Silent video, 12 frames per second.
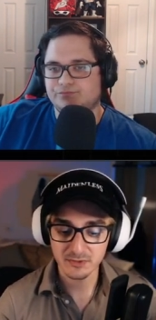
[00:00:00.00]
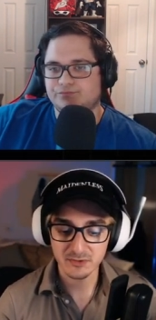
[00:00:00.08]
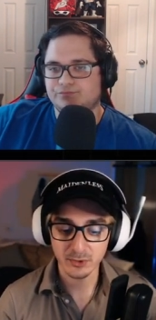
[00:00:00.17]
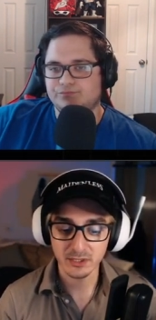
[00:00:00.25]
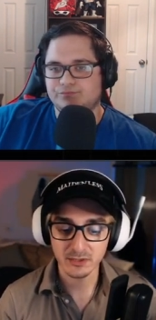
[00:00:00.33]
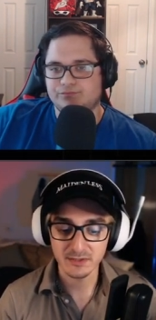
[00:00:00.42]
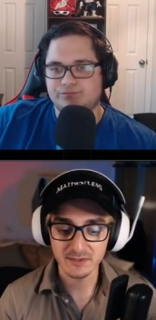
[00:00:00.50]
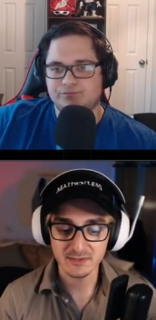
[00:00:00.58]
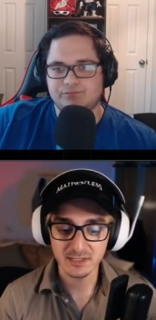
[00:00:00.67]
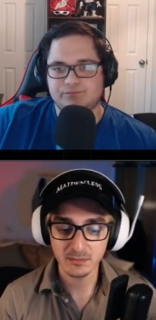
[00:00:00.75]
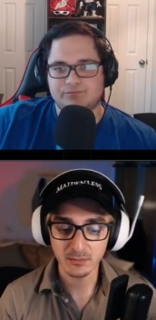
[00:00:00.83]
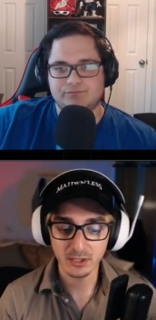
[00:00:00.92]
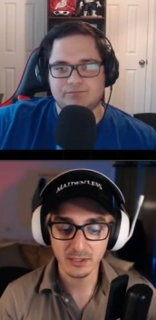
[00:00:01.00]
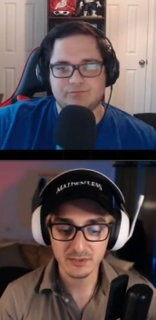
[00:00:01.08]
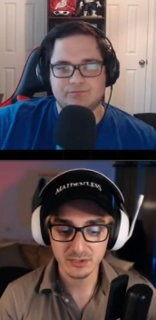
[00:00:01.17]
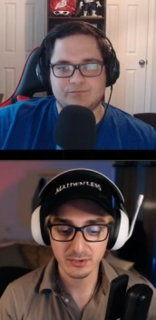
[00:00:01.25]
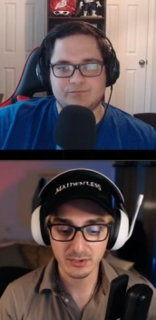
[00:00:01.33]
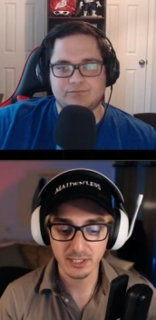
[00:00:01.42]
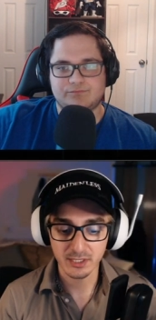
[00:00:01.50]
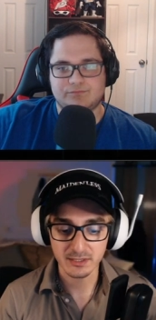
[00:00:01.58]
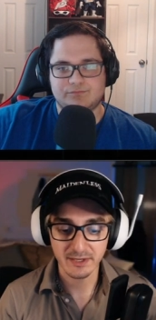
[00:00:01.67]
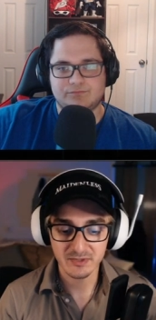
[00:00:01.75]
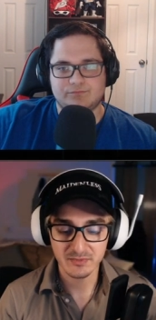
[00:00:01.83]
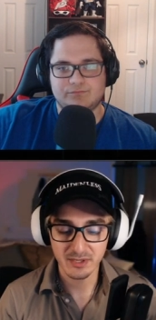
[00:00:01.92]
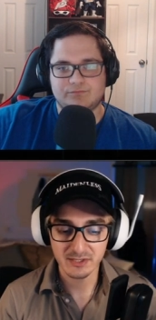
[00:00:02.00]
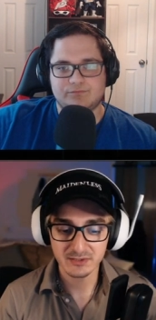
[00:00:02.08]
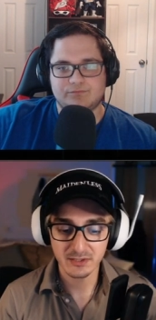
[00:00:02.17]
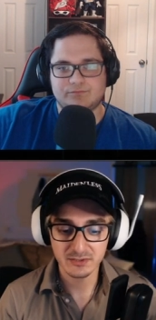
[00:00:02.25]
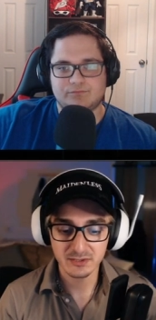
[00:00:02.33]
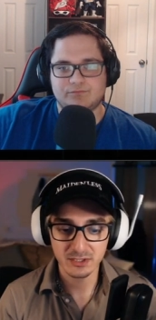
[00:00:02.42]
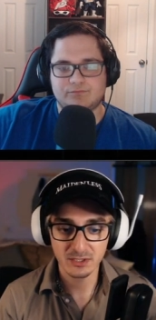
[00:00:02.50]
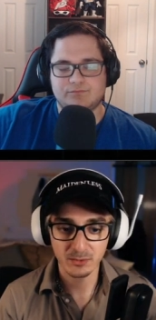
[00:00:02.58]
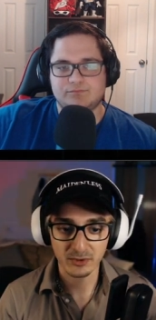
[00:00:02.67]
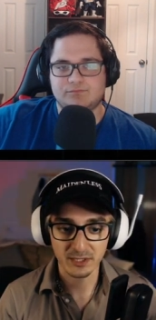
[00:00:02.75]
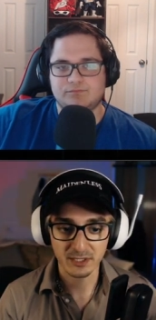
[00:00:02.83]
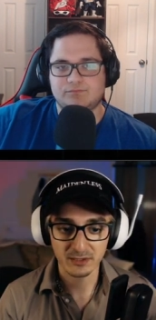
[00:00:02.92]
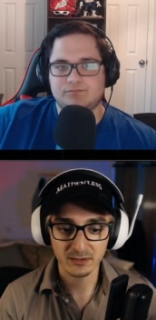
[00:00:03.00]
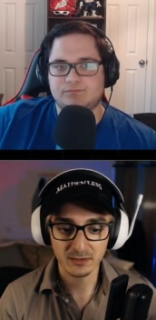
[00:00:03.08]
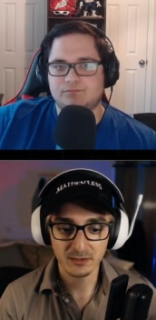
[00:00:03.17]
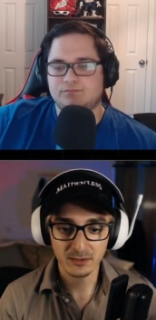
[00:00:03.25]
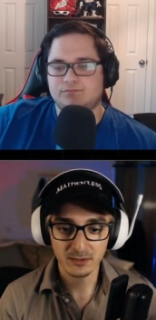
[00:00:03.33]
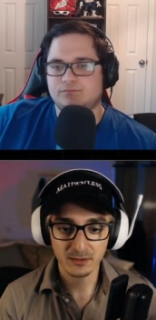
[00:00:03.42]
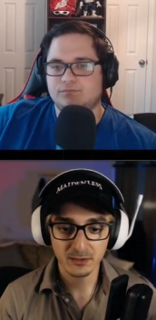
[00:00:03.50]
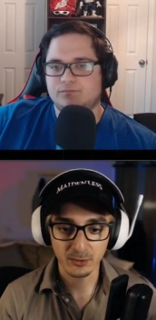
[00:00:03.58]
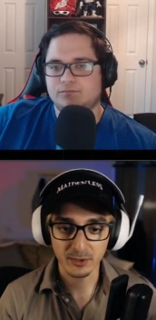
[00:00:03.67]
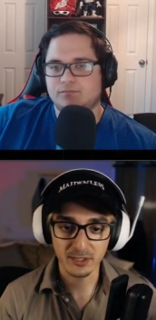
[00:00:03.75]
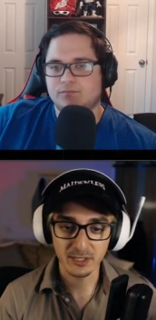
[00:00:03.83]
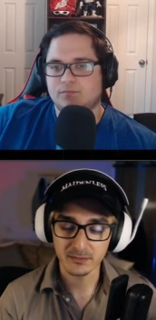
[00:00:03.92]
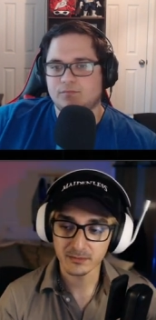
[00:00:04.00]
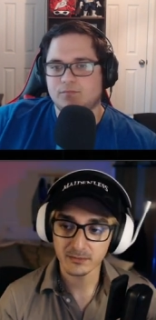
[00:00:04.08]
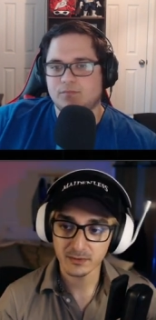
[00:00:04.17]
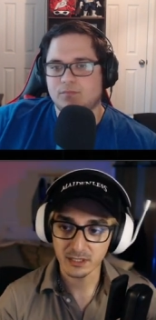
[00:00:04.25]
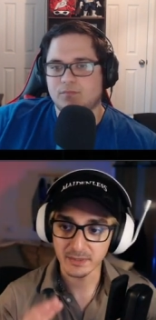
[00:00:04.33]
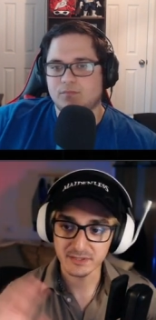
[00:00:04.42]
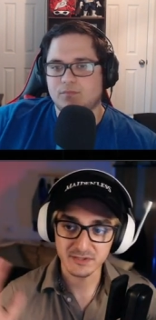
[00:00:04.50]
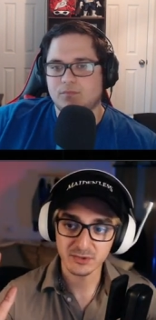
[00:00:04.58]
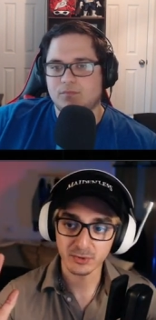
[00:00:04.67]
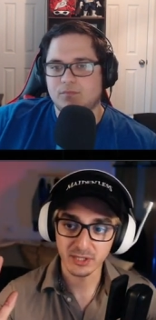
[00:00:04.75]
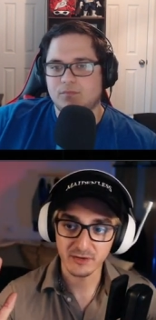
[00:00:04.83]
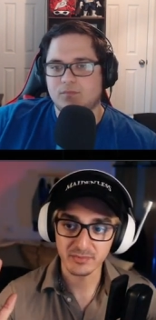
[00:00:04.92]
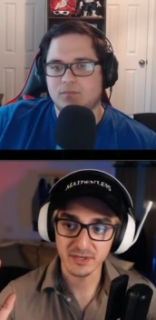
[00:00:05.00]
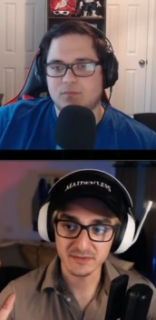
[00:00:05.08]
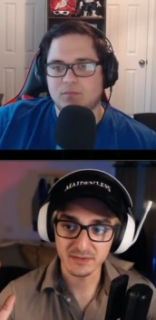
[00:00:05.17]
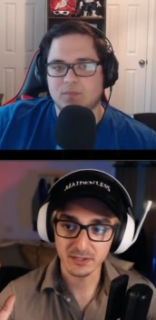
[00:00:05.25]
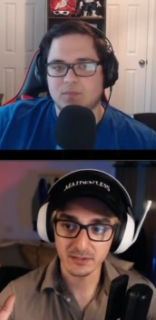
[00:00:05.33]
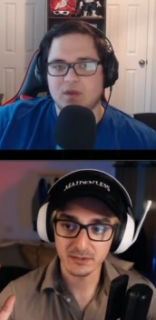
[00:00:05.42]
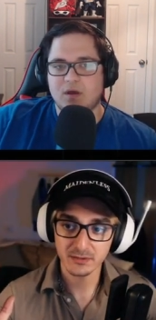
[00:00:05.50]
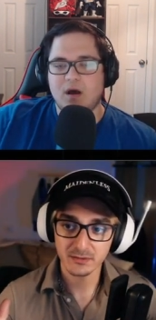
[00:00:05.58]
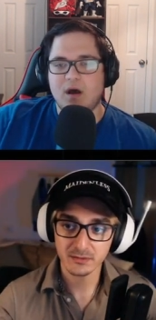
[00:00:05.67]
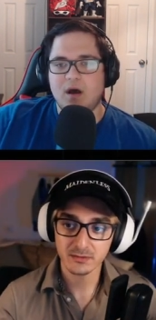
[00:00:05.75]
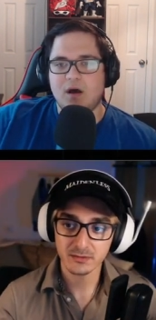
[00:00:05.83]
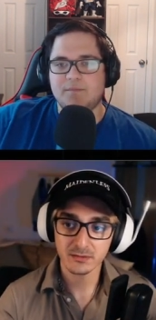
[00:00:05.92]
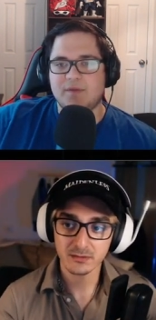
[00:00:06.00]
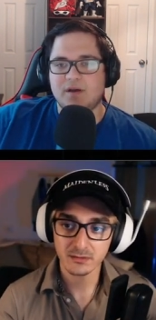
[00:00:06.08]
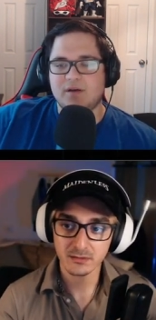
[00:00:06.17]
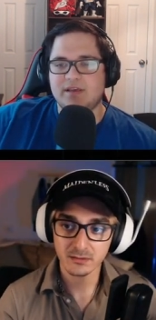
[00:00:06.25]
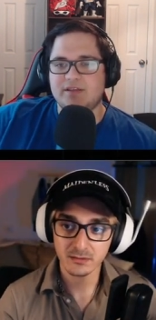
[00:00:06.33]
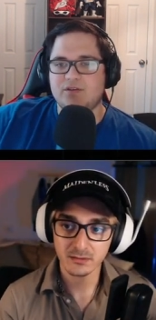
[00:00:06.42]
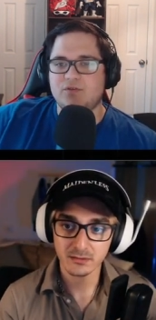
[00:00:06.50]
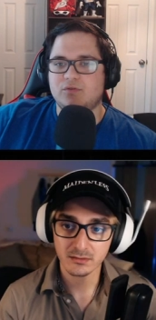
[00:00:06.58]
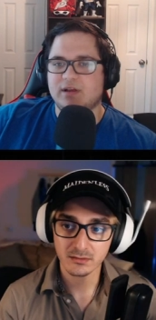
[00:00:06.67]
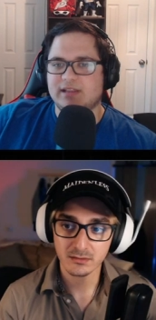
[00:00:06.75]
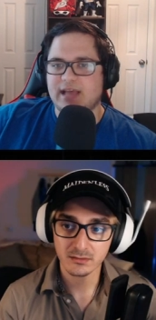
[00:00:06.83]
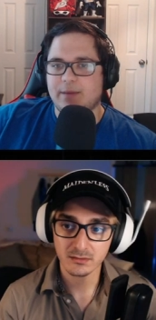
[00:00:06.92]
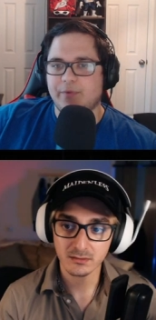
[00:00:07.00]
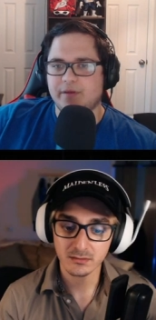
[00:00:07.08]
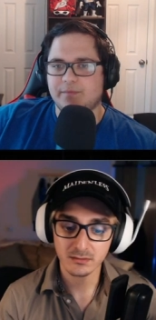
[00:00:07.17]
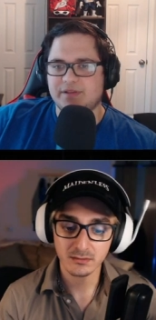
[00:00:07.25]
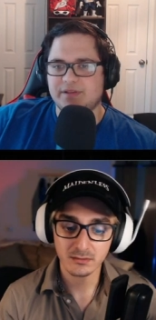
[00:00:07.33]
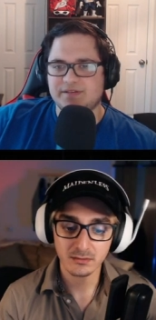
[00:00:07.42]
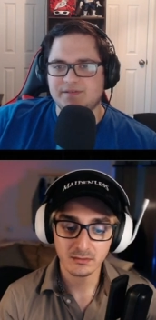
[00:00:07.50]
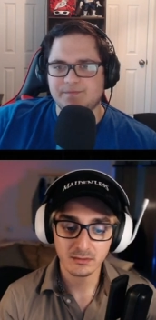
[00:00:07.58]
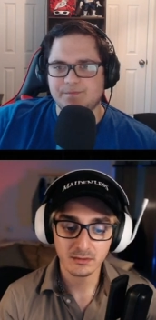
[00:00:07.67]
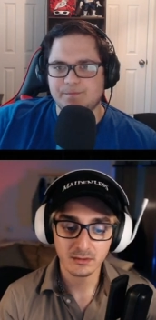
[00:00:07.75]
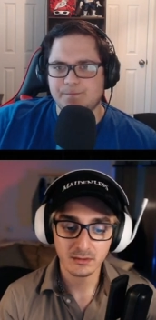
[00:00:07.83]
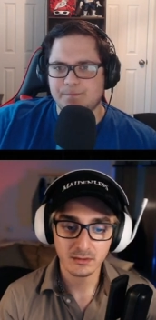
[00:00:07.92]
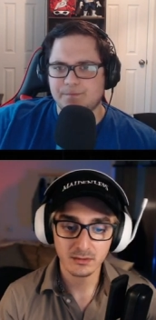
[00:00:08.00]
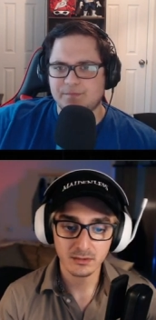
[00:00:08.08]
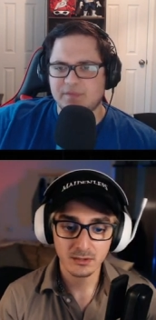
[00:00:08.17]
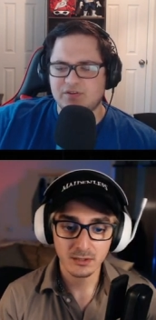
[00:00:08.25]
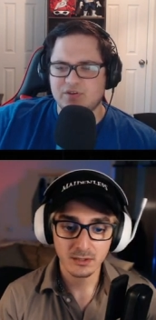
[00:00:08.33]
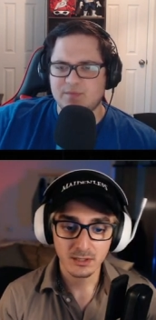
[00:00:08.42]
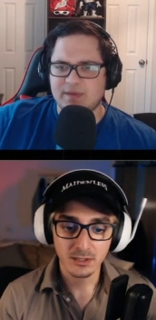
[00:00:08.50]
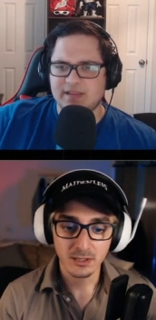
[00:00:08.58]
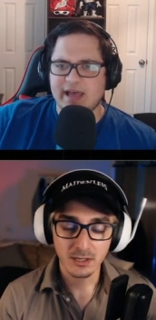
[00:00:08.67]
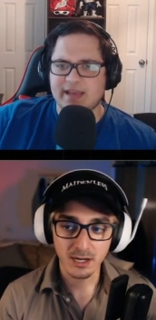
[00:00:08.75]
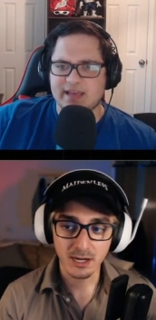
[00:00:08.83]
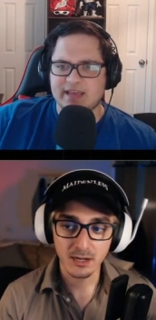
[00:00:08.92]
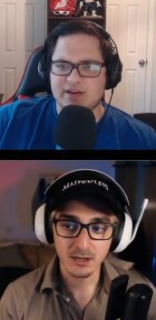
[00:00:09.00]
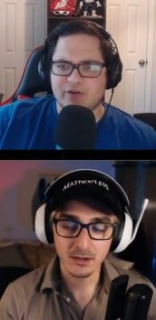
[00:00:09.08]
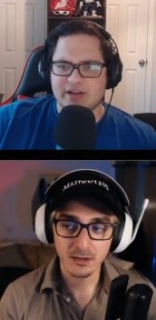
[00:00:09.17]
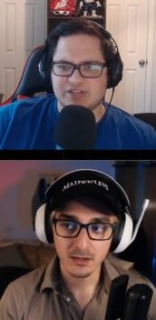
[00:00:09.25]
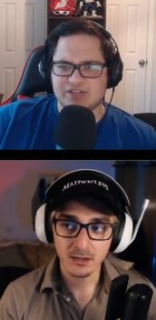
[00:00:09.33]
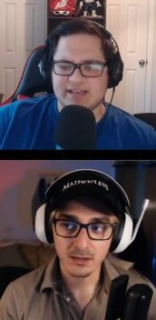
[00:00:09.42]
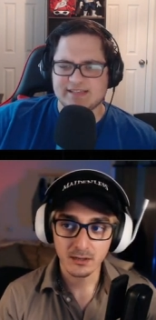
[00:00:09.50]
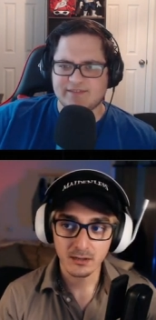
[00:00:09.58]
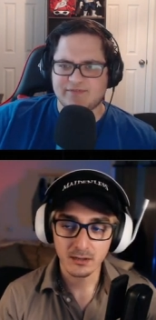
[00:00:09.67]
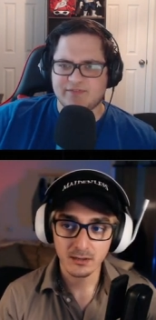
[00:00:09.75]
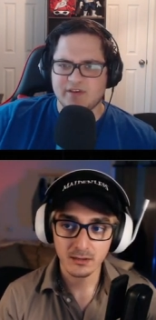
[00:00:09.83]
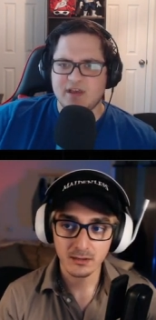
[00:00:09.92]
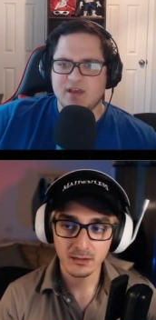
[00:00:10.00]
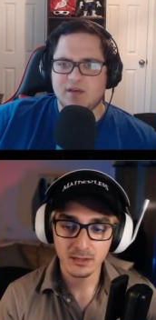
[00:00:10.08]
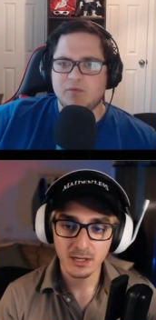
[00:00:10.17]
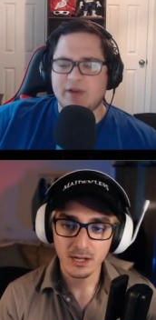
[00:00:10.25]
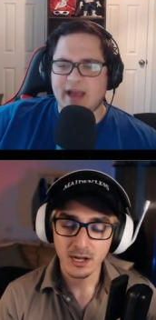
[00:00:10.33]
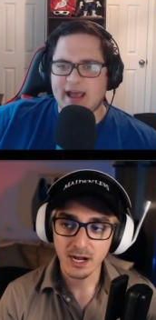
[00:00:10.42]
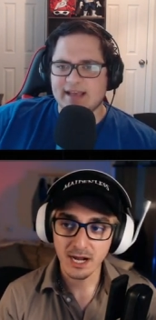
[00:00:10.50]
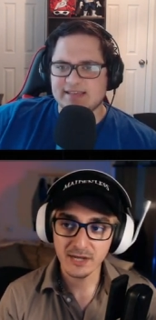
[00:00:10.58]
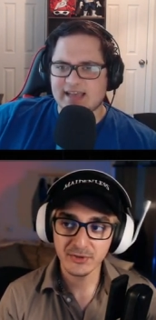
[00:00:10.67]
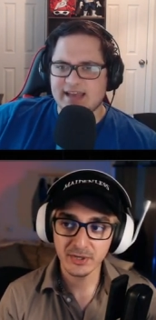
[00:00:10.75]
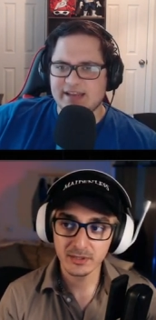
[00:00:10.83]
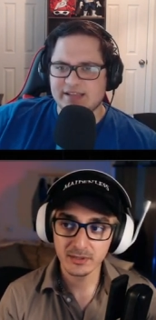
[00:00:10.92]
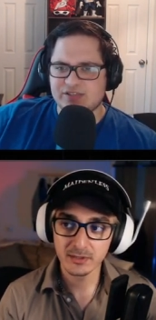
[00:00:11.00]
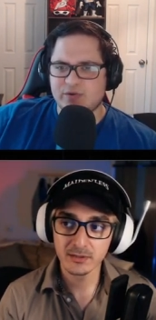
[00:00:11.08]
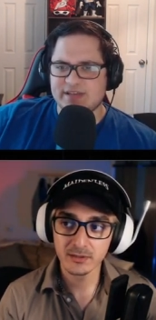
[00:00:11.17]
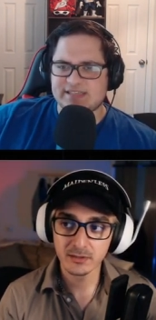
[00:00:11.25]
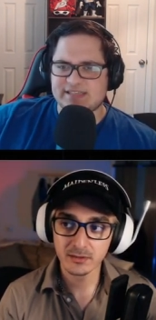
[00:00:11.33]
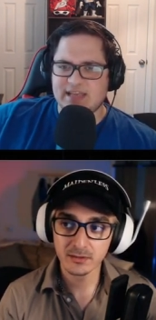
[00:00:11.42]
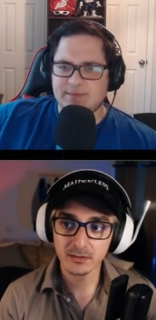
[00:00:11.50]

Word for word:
Speaker 1: between the Steam launcher and the Xbox launcher where like or it am I just totally off base there?
Speaker 2: Um uh, can you elaborate please? Do you mean like integration as if when I sign I into thought... a Steam